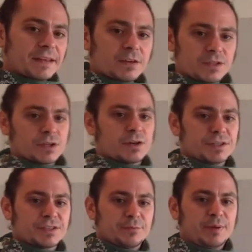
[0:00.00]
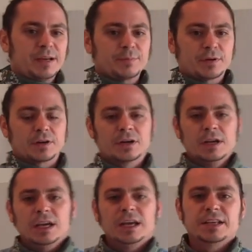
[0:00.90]
goes across our paper,
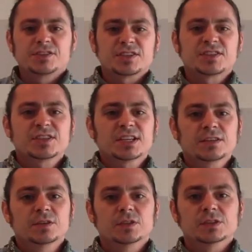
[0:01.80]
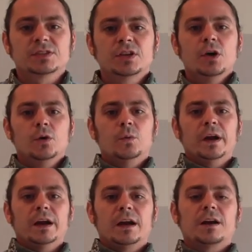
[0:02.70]
and it just signals
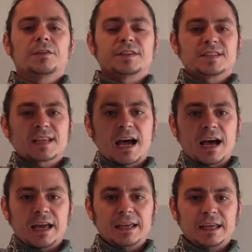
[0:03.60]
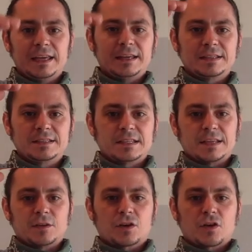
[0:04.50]
where the sky ends and
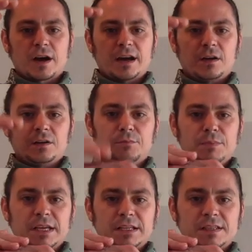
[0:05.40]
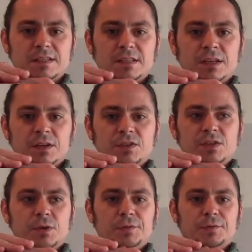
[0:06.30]
the ground meets.
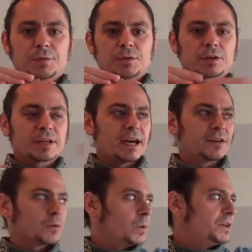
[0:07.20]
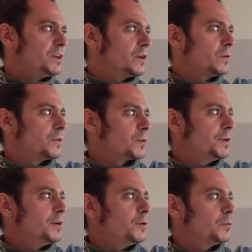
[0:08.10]
So if you were to look out your window and there were
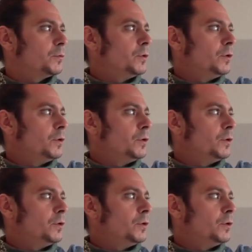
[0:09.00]
no